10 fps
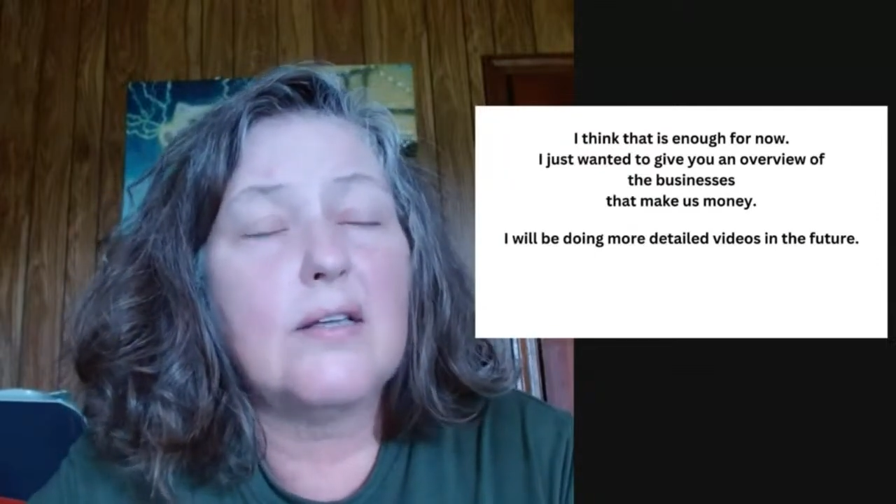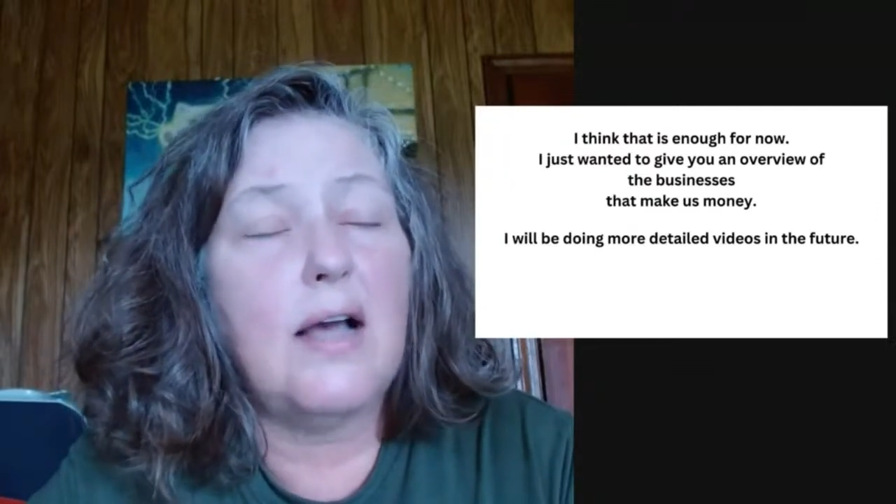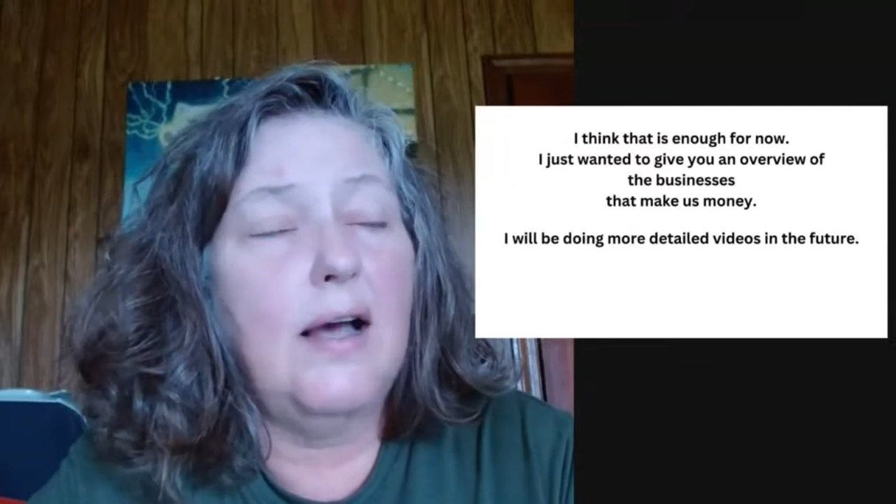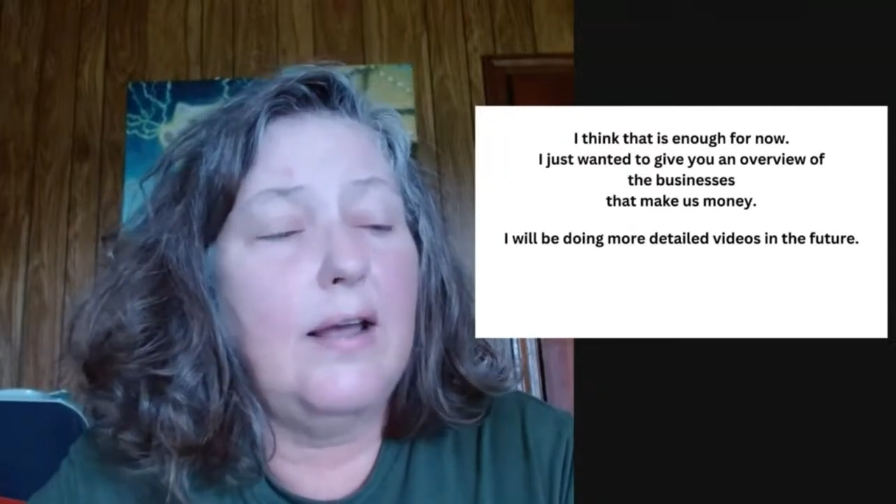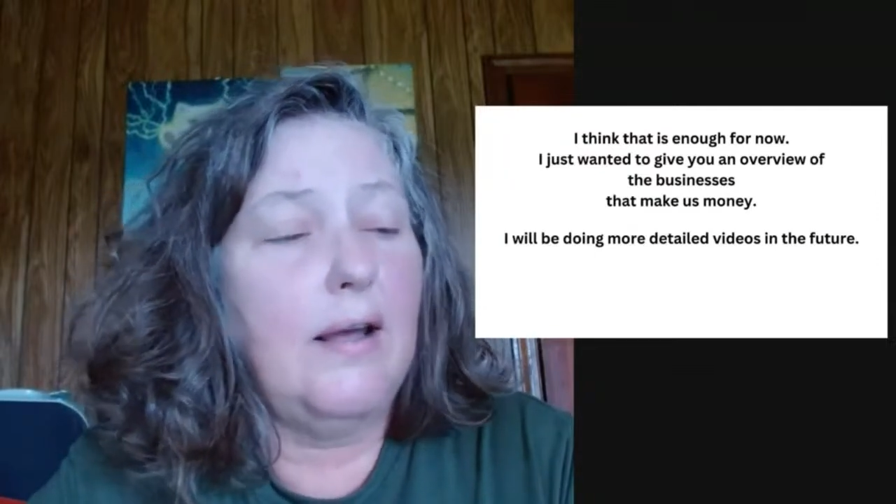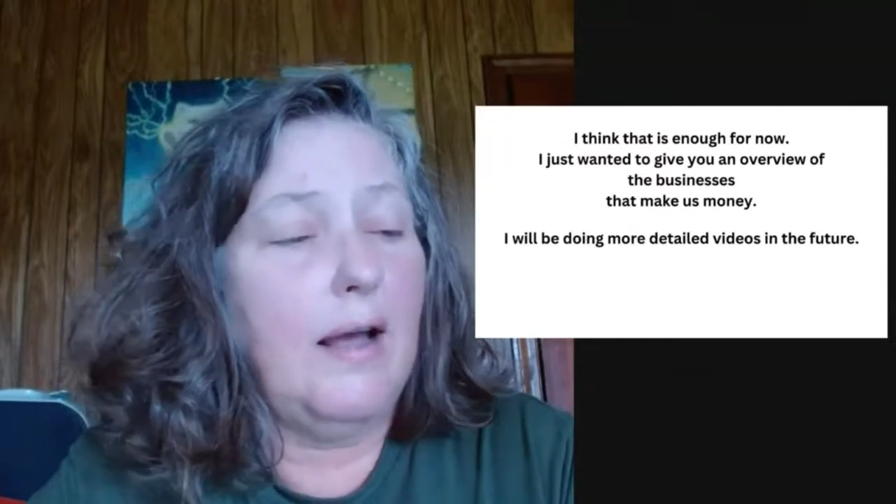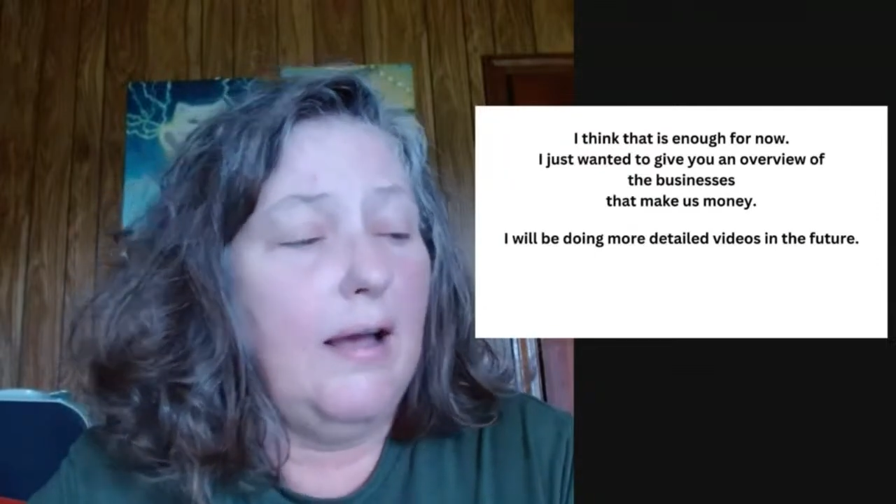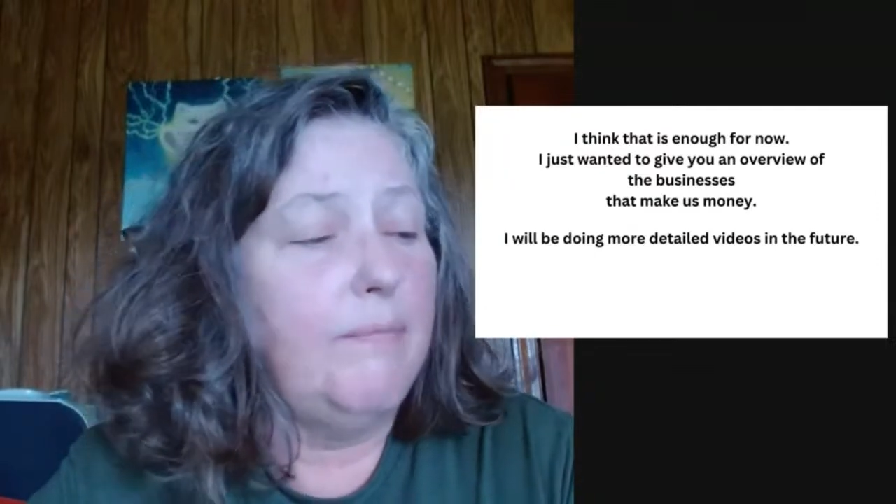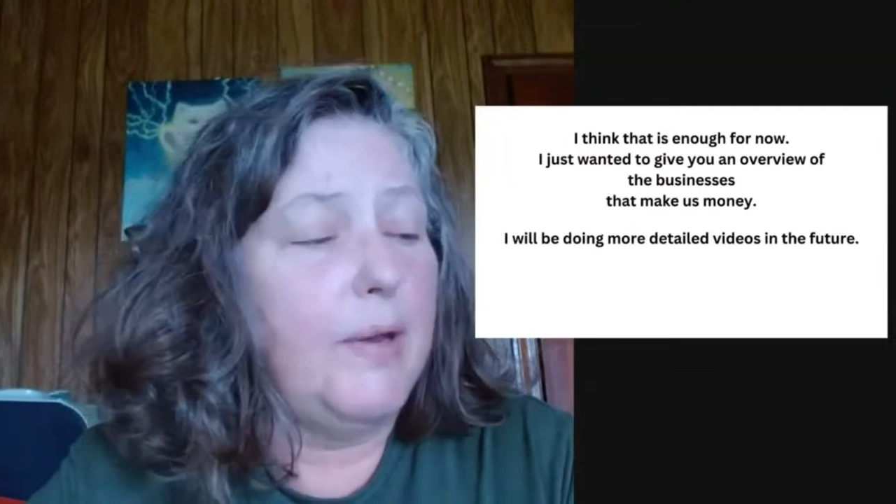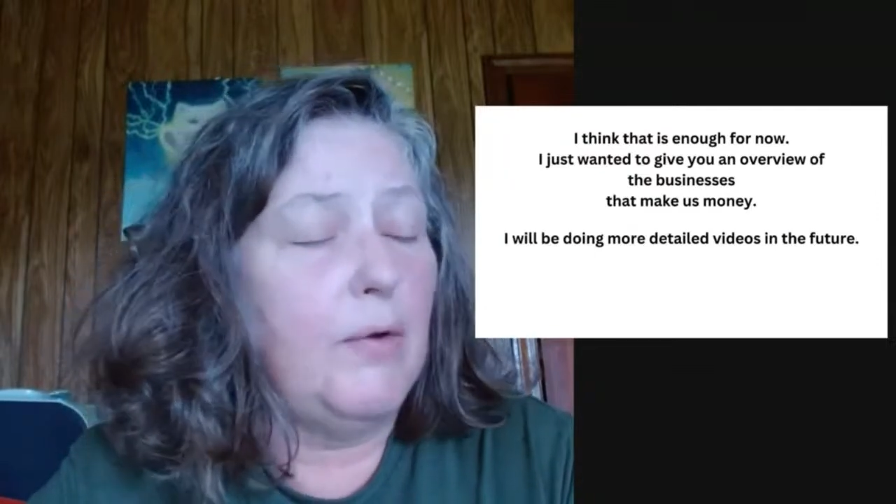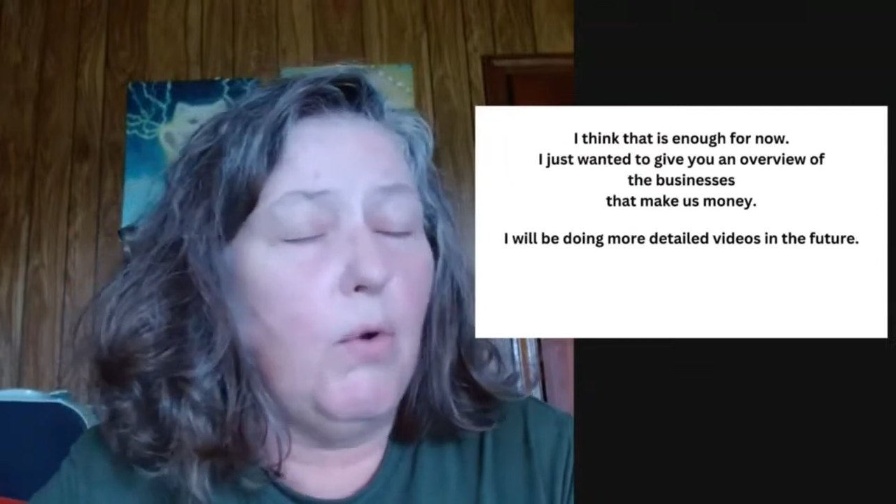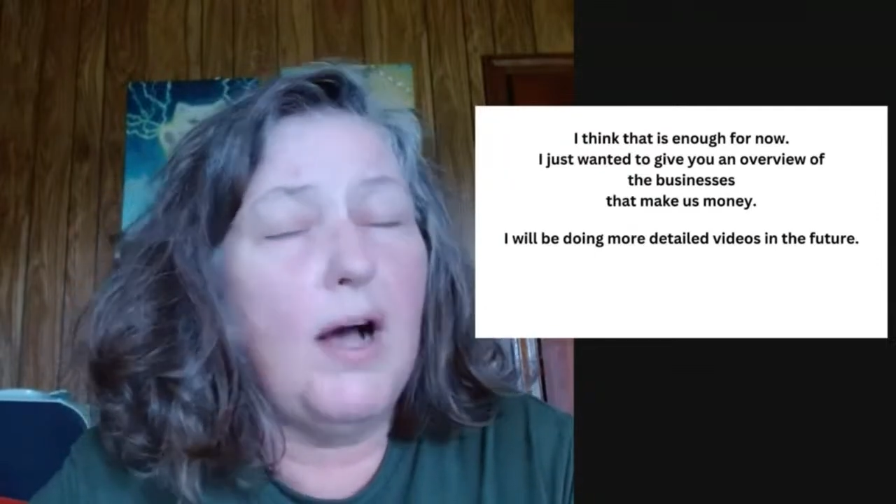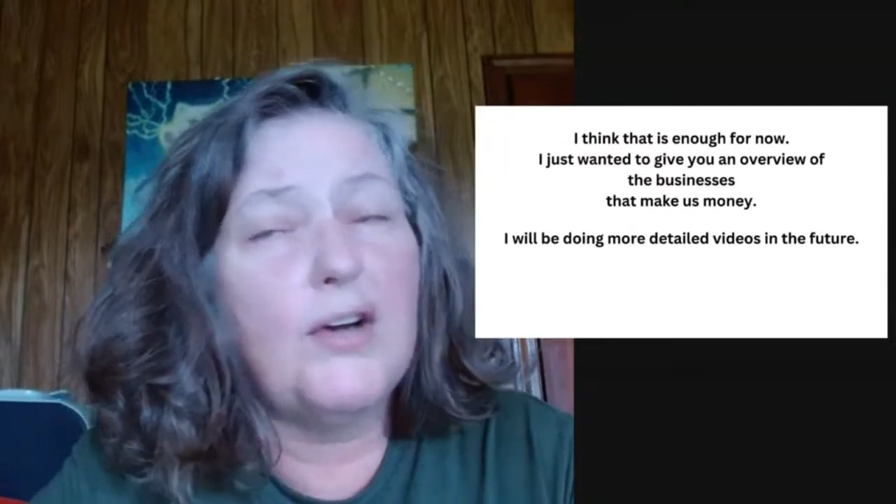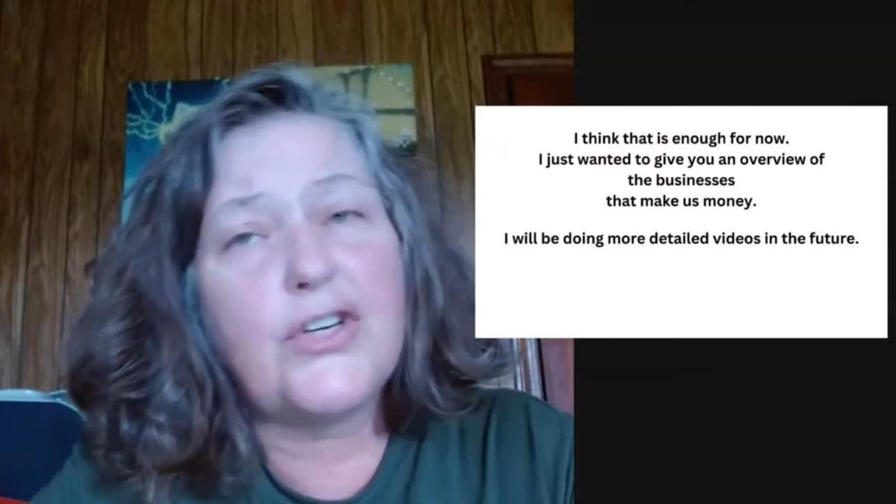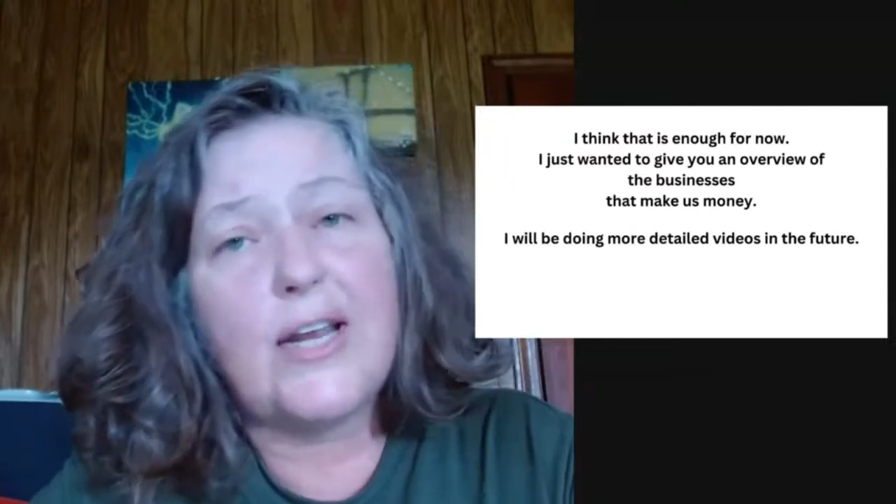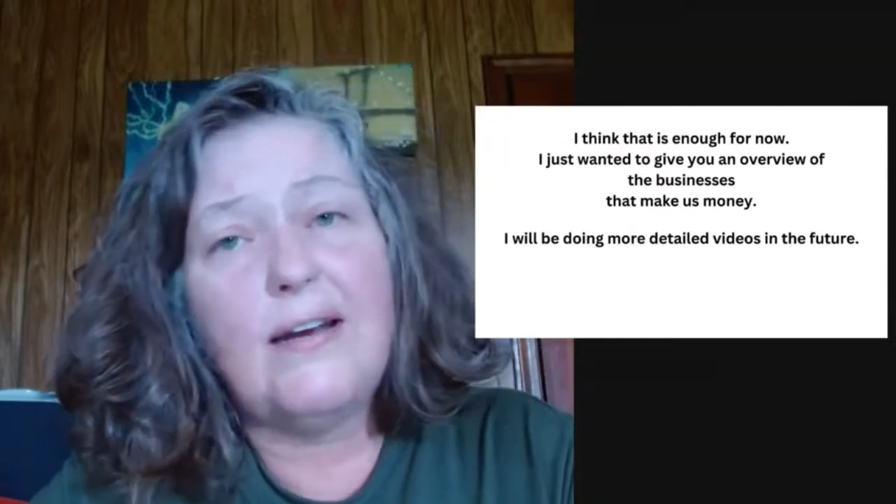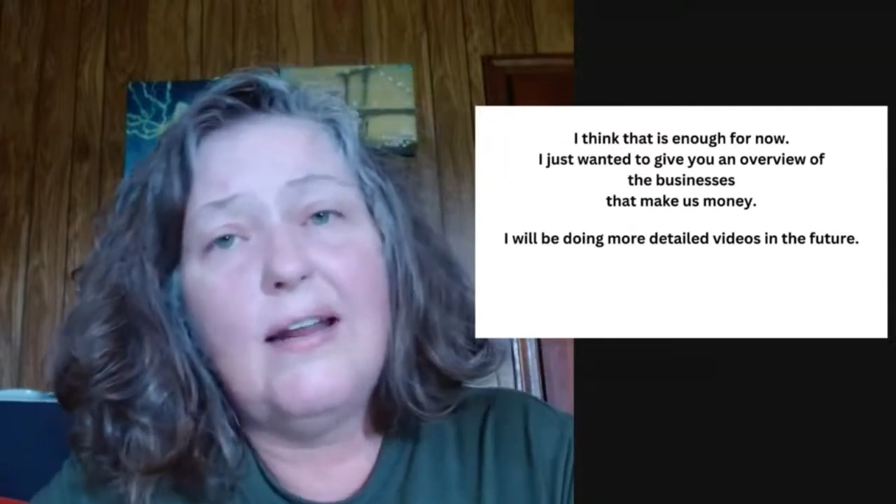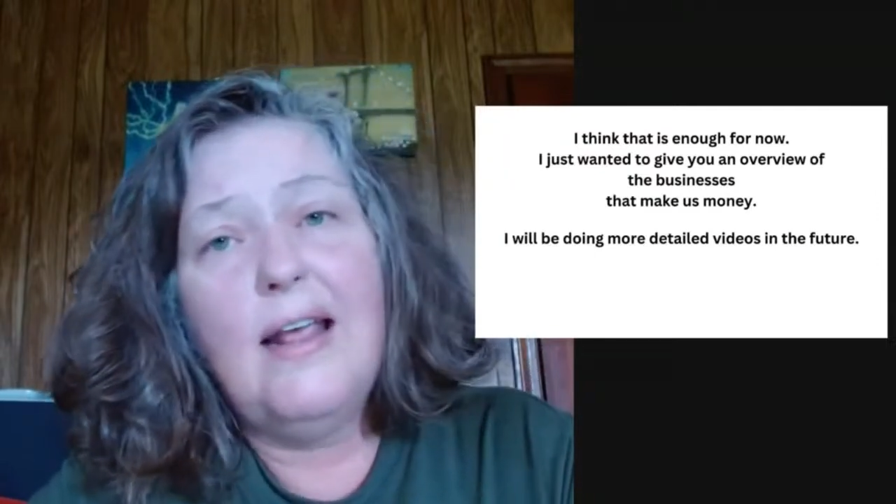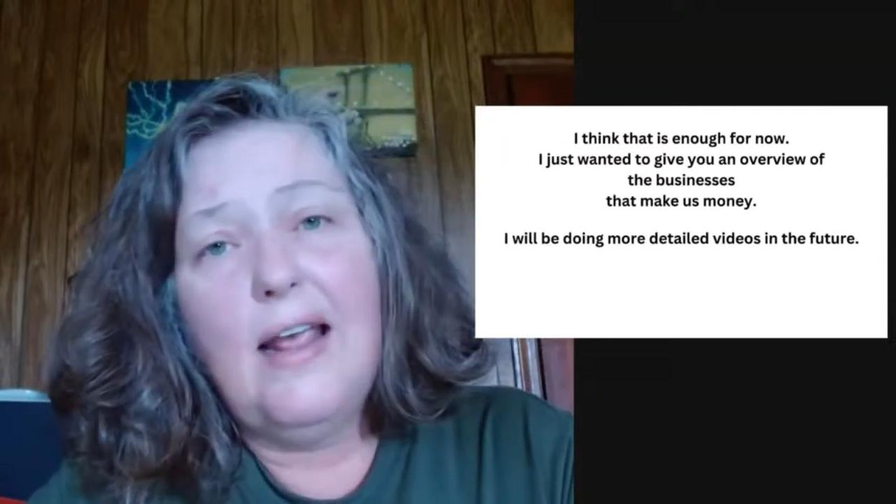I've been watching